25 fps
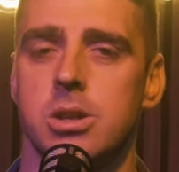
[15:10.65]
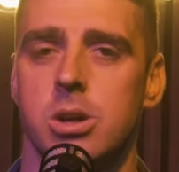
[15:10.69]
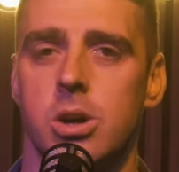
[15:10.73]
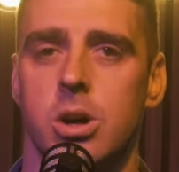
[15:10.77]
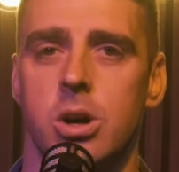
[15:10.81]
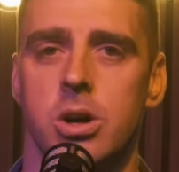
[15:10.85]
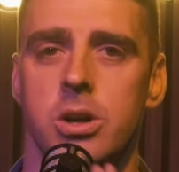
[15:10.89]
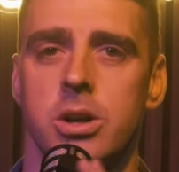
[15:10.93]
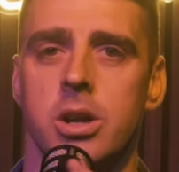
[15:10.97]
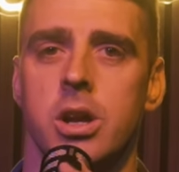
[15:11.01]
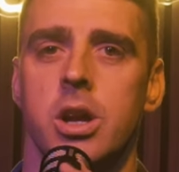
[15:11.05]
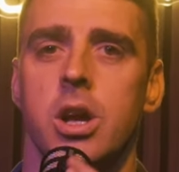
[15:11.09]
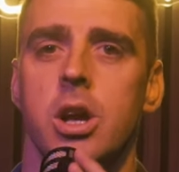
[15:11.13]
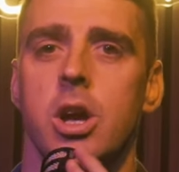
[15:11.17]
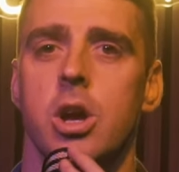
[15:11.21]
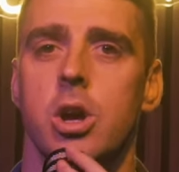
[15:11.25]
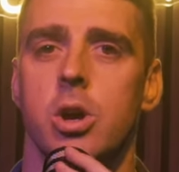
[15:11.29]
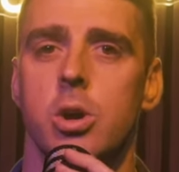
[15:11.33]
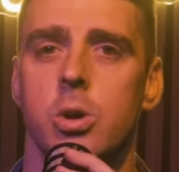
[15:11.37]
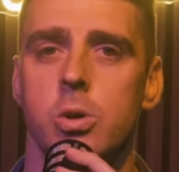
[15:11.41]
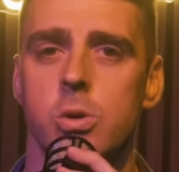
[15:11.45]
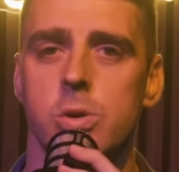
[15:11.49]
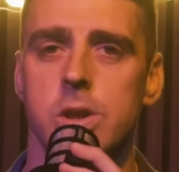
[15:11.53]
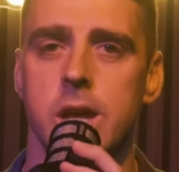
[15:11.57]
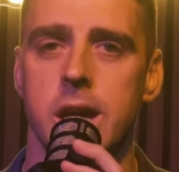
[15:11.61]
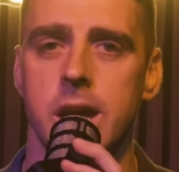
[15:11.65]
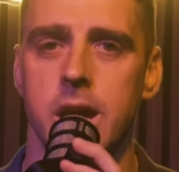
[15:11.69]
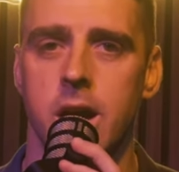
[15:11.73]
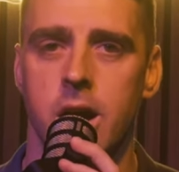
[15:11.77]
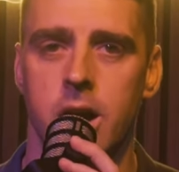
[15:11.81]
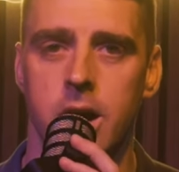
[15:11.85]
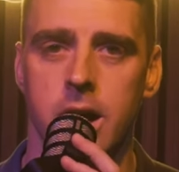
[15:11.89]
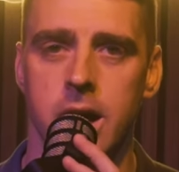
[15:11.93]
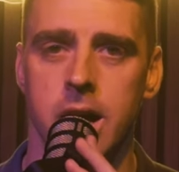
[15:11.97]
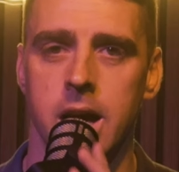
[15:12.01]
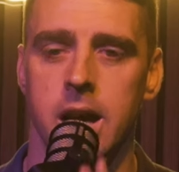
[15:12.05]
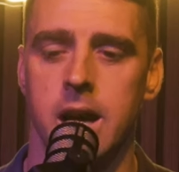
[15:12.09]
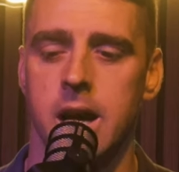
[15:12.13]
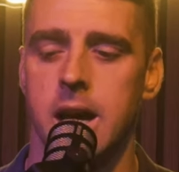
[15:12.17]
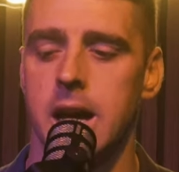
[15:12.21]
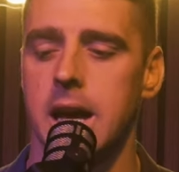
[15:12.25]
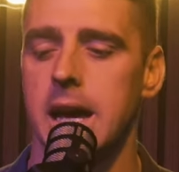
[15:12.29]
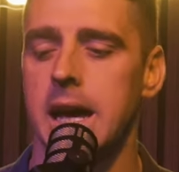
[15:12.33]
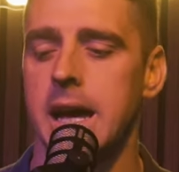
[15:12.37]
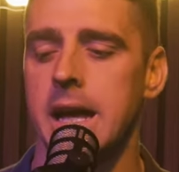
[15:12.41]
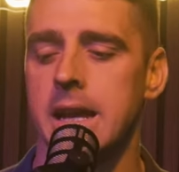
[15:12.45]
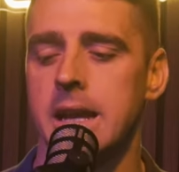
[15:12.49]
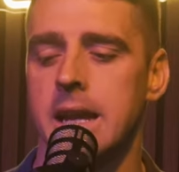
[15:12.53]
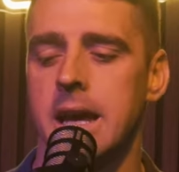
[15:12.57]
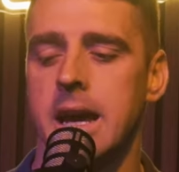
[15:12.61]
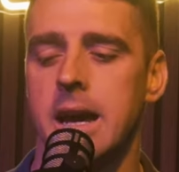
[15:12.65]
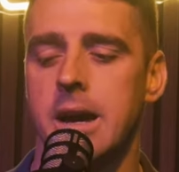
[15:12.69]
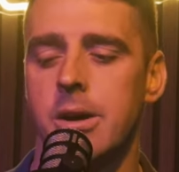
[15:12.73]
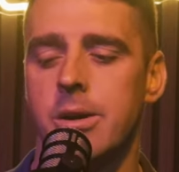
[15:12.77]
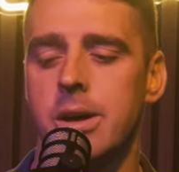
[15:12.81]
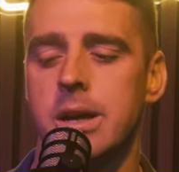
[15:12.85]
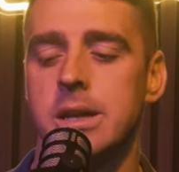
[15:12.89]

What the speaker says: on who they hire and how,